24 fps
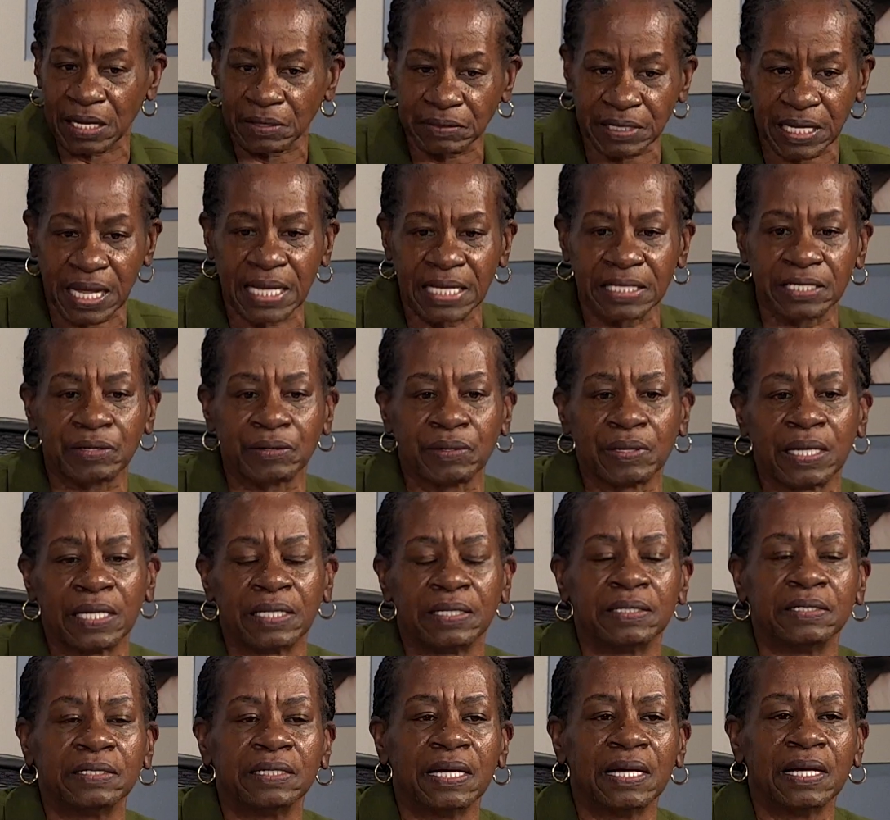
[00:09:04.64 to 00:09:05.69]
tax
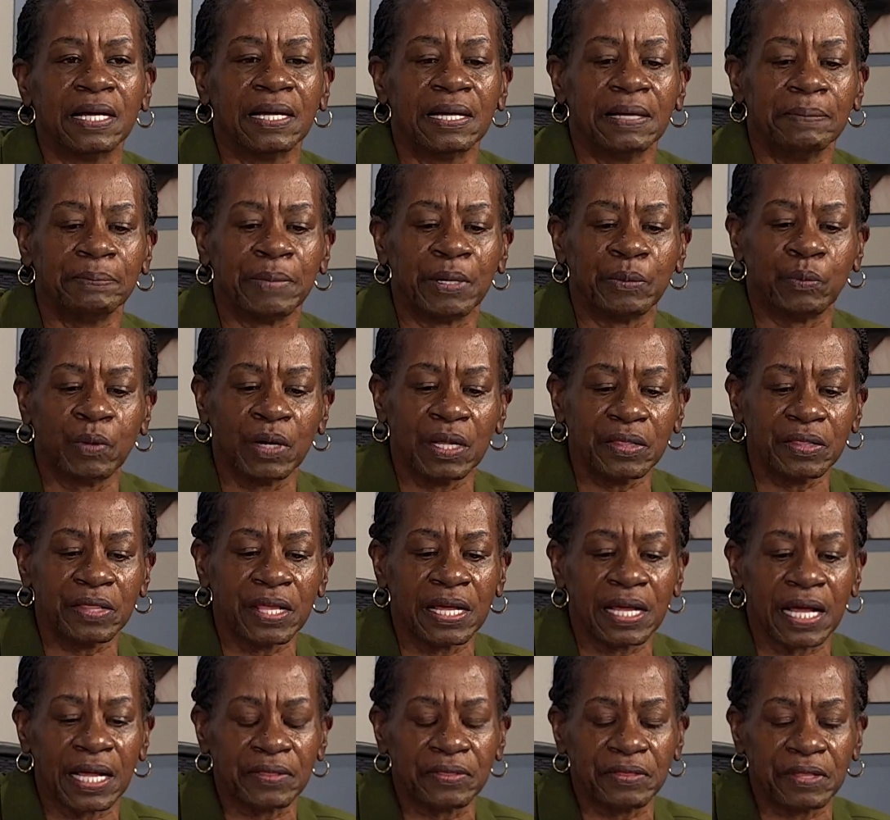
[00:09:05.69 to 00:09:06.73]
credit. But one
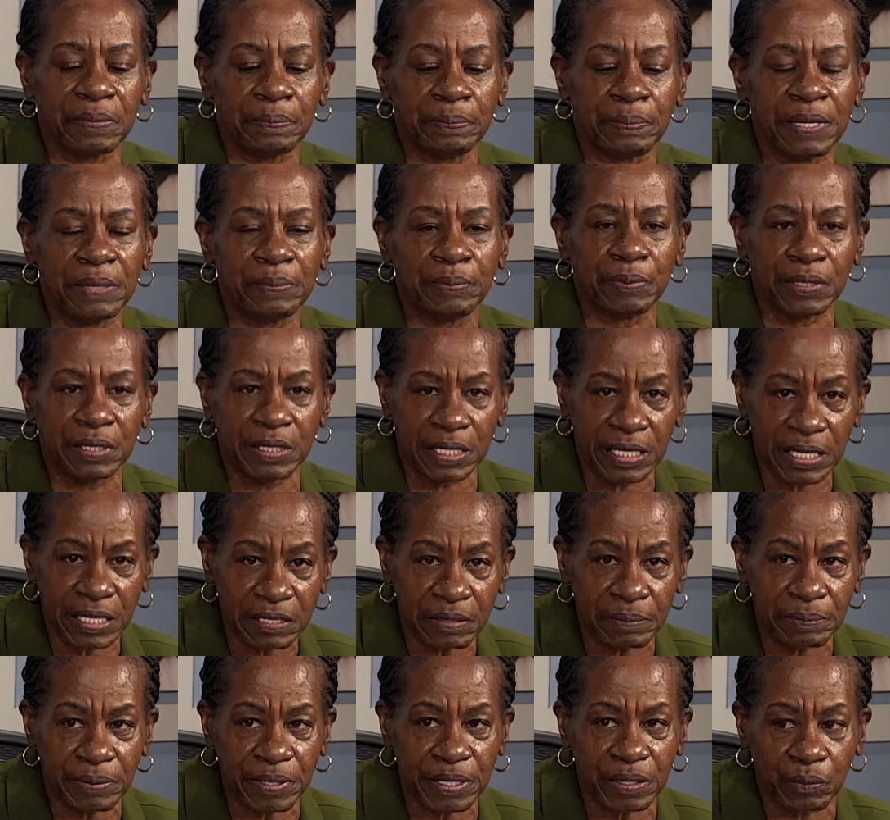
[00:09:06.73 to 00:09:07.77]
thing I think people need to
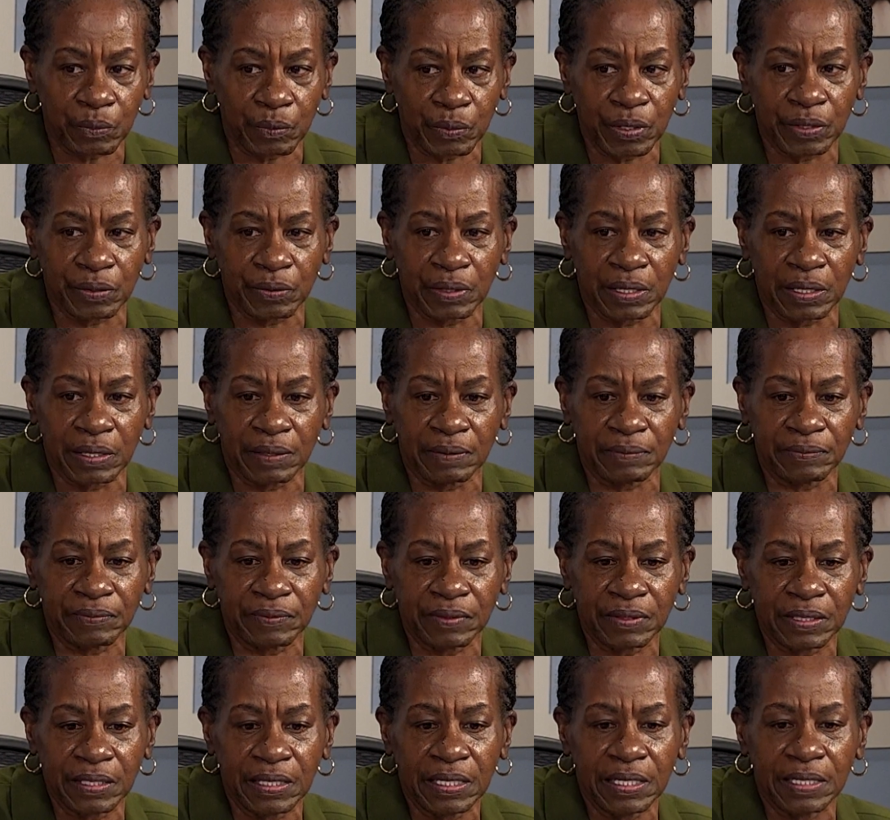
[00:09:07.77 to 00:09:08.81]
be aware of,
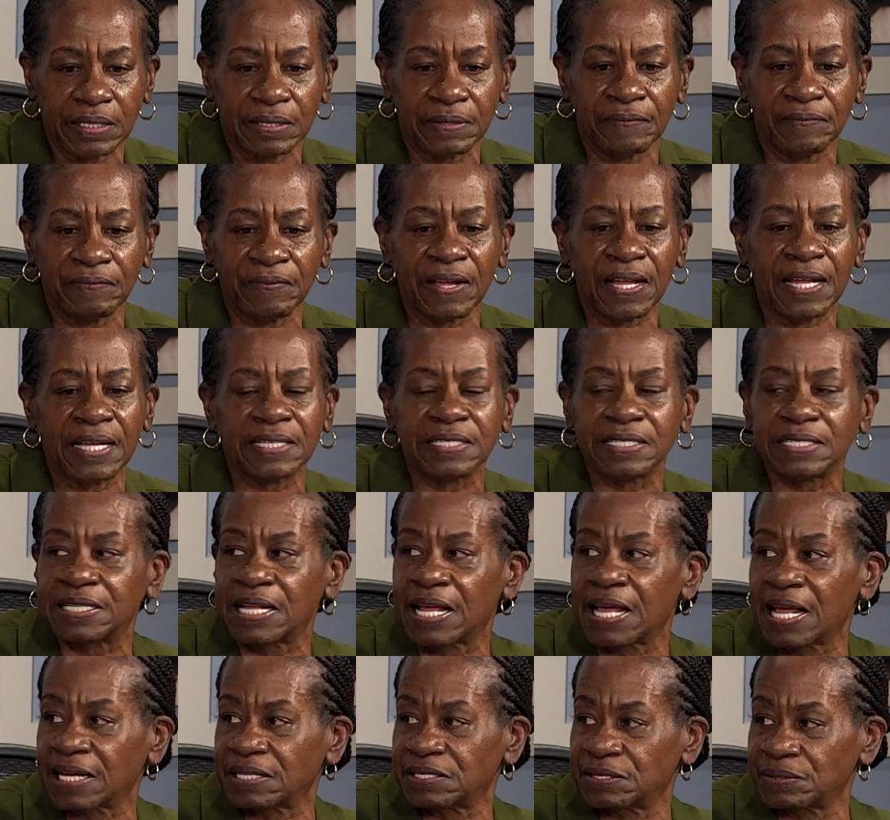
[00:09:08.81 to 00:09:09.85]
the advanced
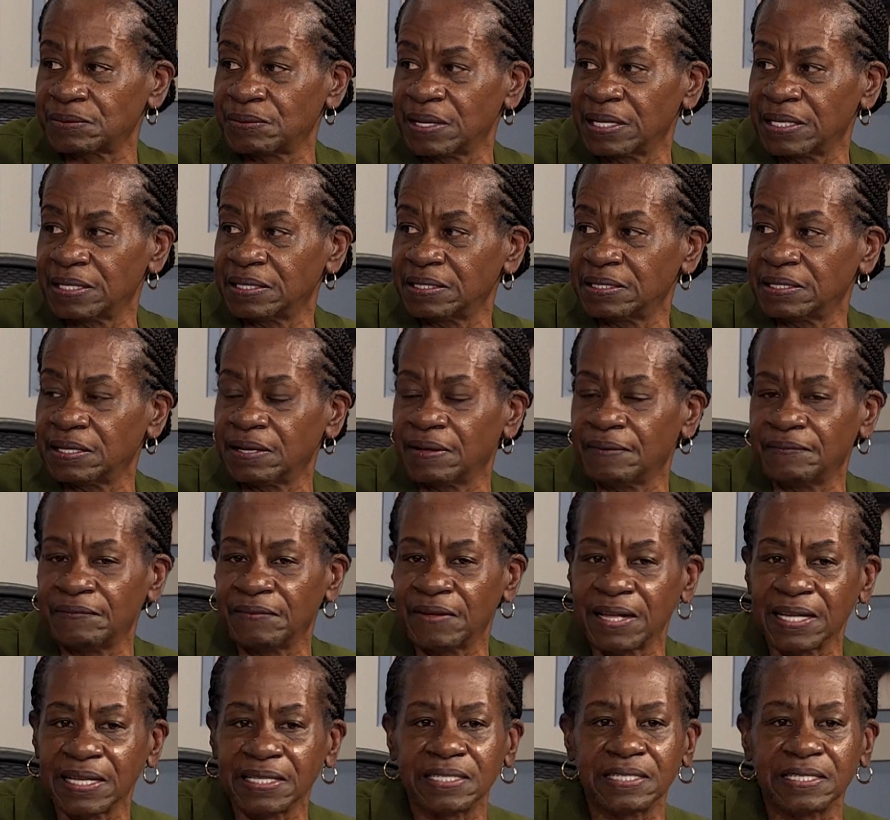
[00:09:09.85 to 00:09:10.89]
tax credit.
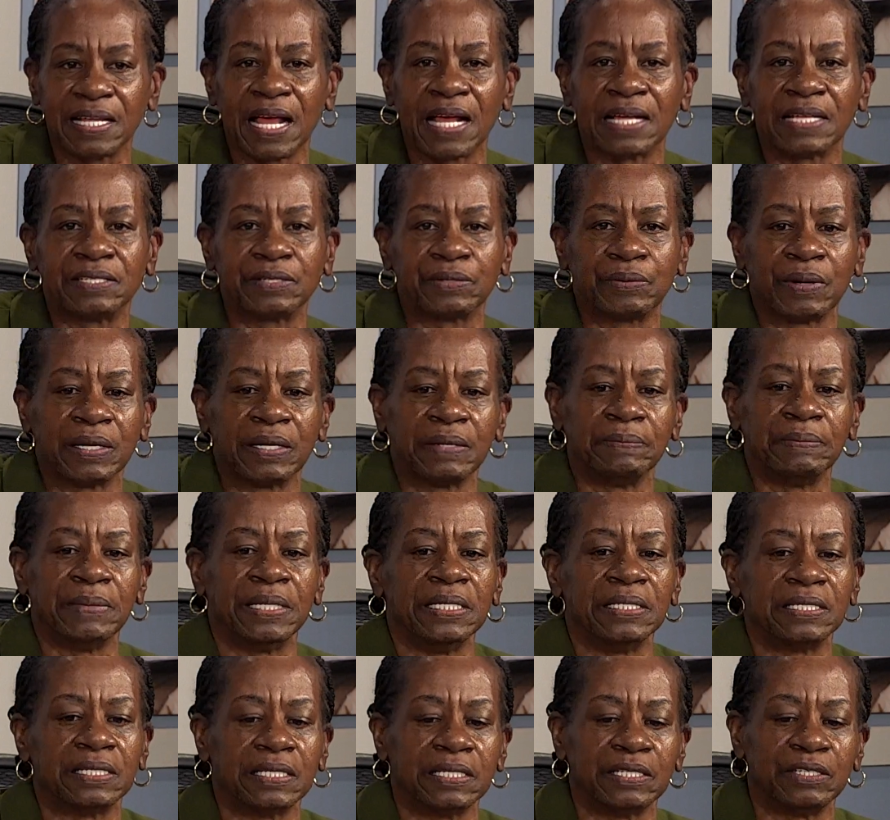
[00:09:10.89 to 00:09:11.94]
Advanced tax credit
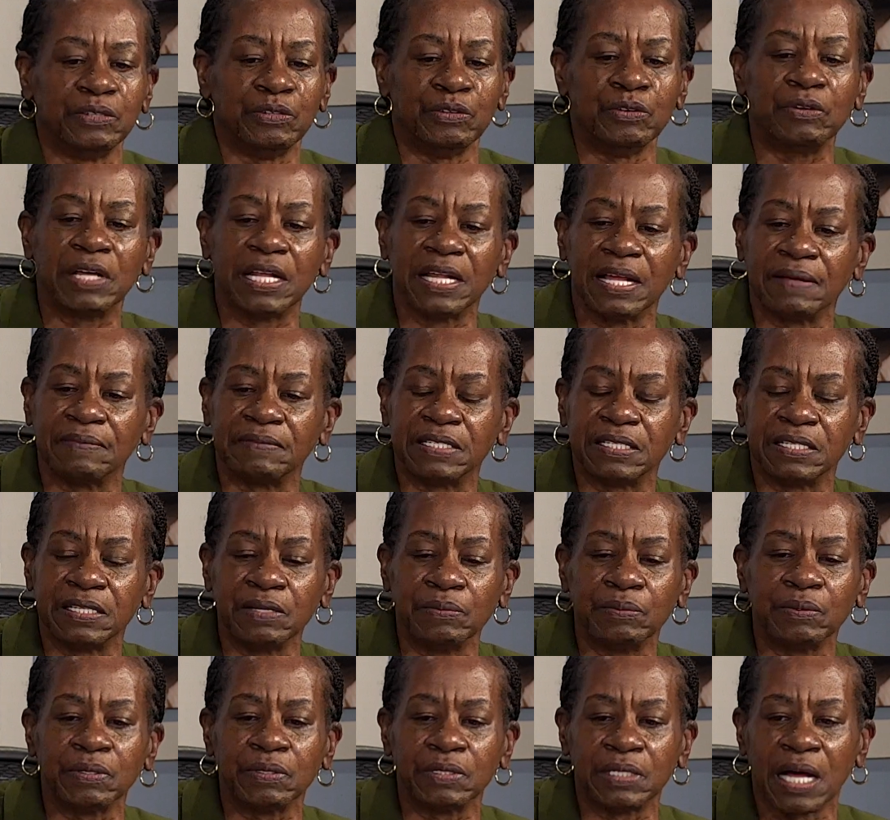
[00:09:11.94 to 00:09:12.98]
means is you can have
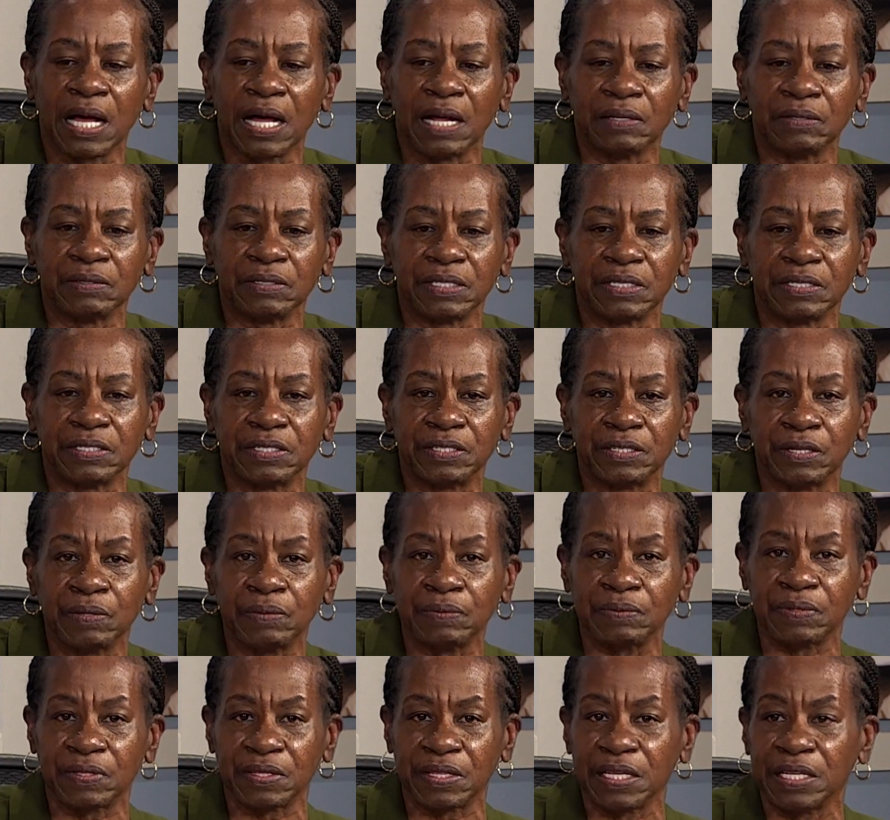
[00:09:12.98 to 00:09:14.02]
$0 in
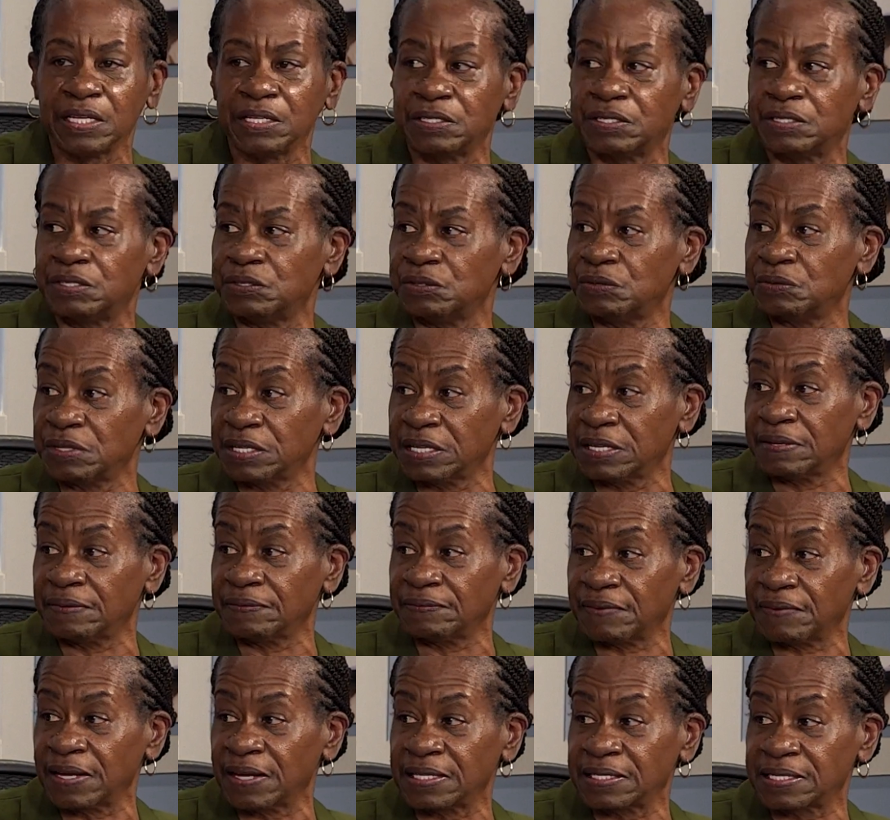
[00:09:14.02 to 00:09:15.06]
certain things, you can get
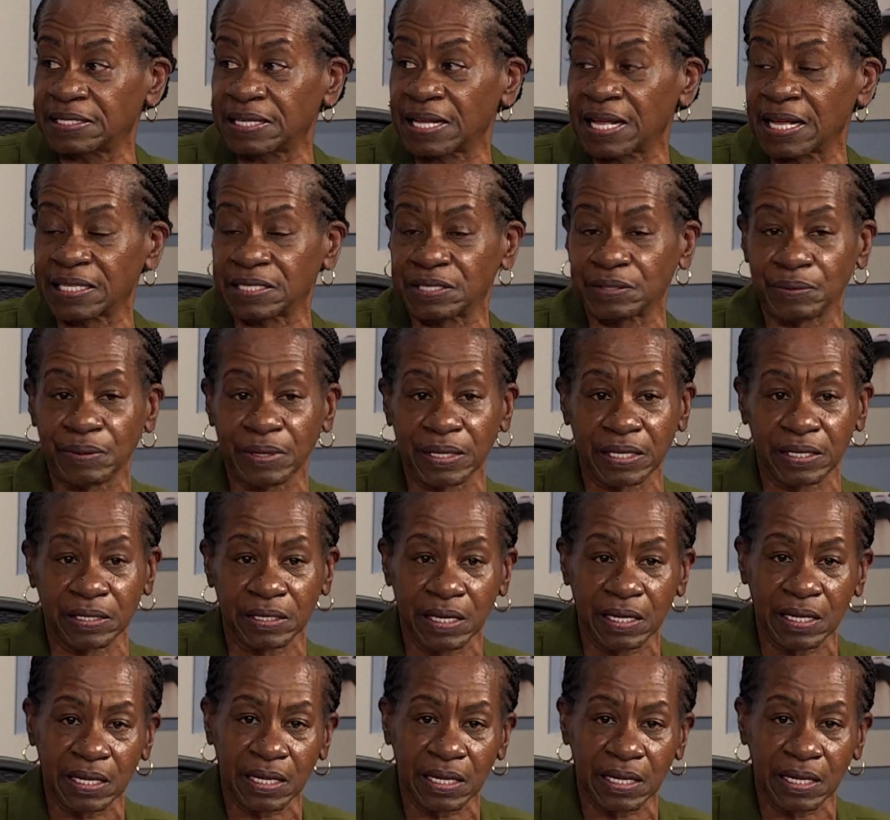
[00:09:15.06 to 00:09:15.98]
advanced tax credit.